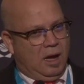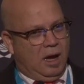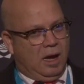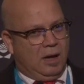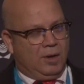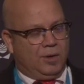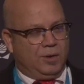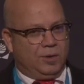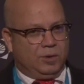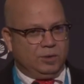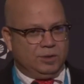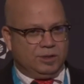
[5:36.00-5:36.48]

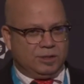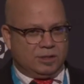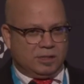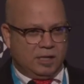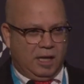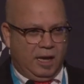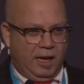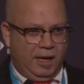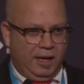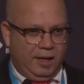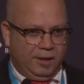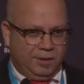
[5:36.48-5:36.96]
How
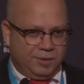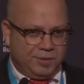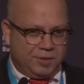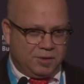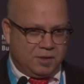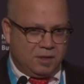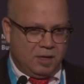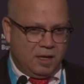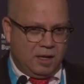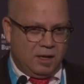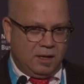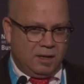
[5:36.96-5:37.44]
does
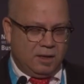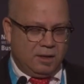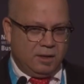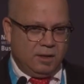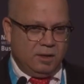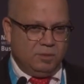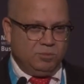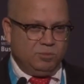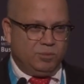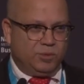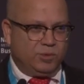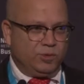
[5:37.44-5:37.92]

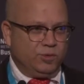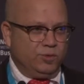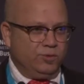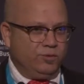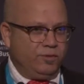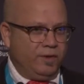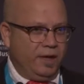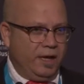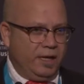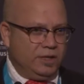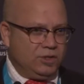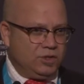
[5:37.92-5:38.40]
healthcare
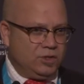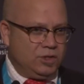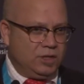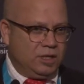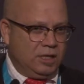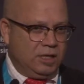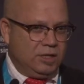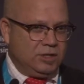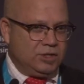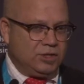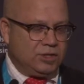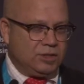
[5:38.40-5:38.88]
improve
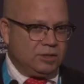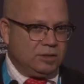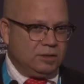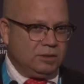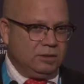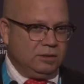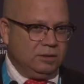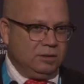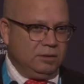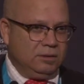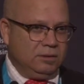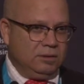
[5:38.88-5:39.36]

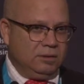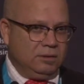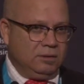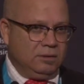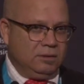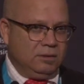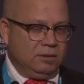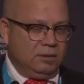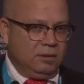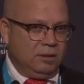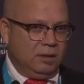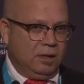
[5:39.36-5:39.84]
education?
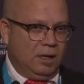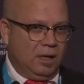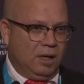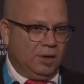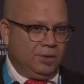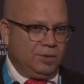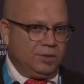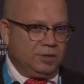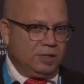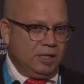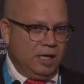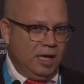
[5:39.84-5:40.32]

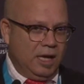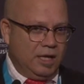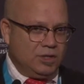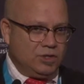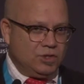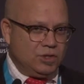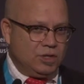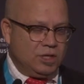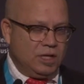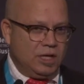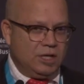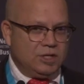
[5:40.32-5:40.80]
How does
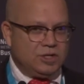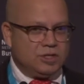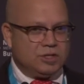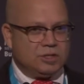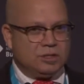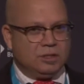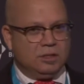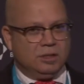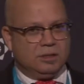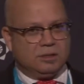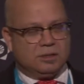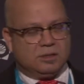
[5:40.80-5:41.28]

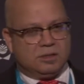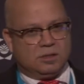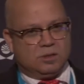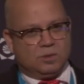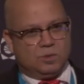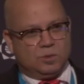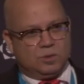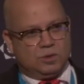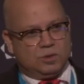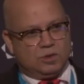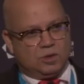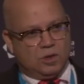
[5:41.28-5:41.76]
education
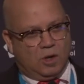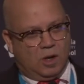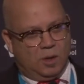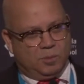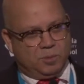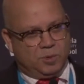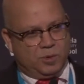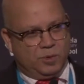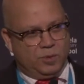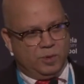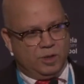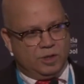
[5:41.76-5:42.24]
assist
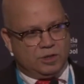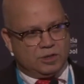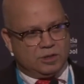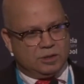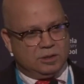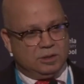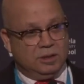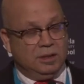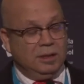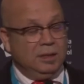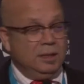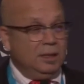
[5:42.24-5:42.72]
job
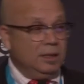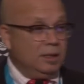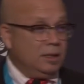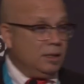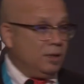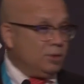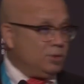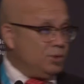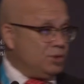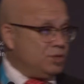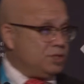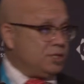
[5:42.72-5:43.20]
creation?
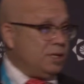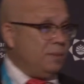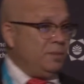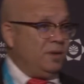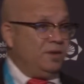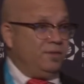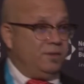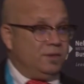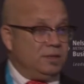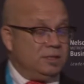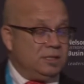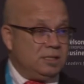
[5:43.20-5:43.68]
Now, to some
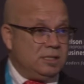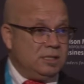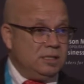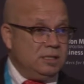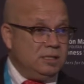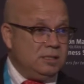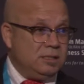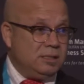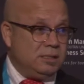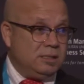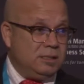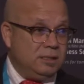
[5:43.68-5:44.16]
of us,
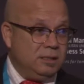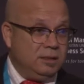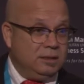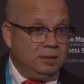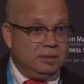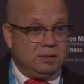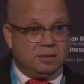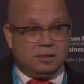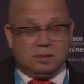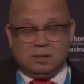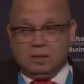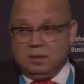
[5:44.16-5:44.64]
these
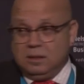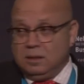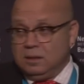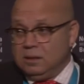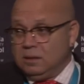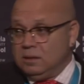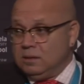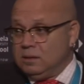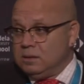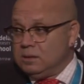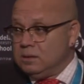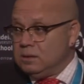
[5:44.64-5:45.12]

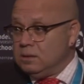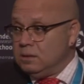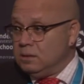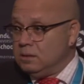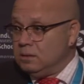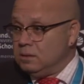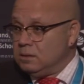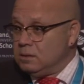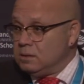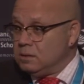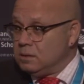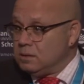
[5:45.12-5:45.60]
things
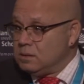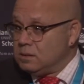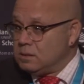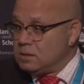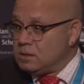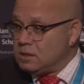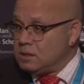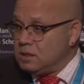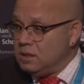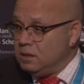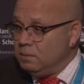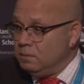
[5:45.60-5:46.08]

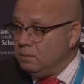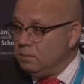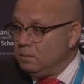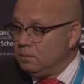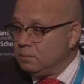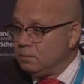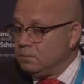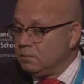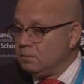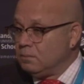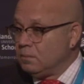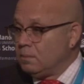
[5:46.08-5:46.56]

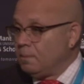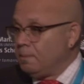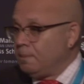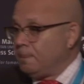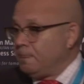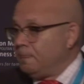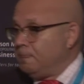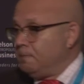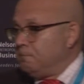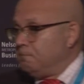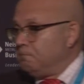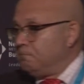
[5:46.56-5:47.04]
seem
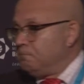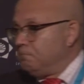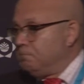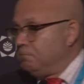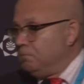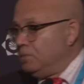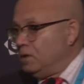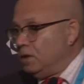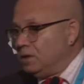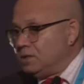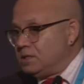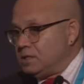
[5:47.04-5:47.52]

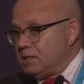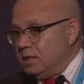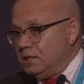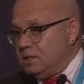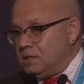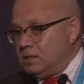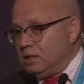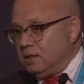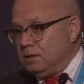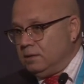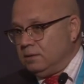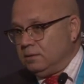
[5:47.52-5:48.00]

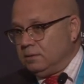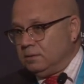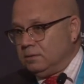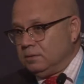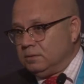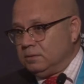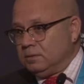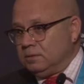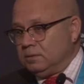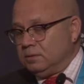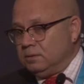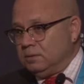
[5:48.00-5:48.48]
nonsensical.
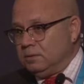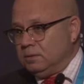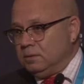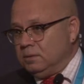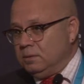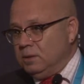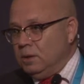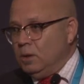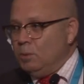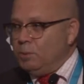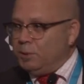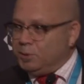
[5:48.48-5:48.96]

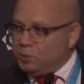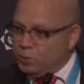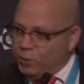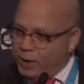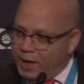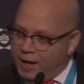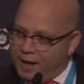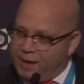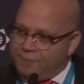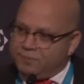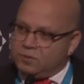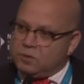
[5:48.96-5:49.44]
But
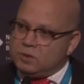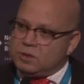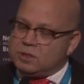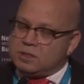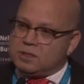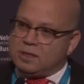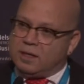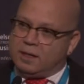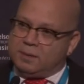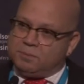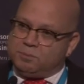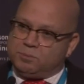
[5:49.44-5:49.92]
we have to
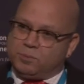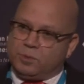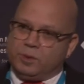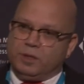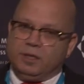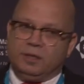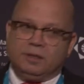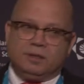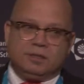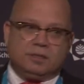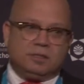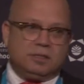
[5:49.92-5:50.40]
start
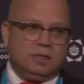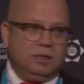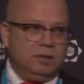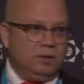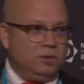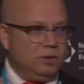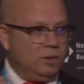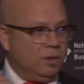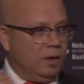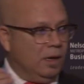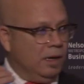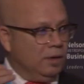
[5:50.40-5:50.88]
bringing this
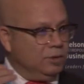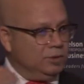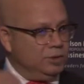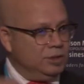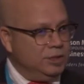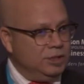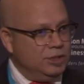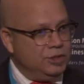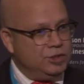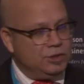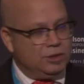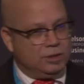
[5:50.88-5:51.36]
into our
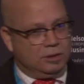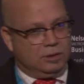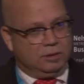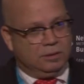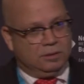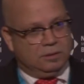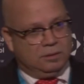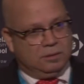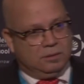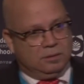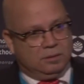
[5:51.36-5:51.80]
teaching.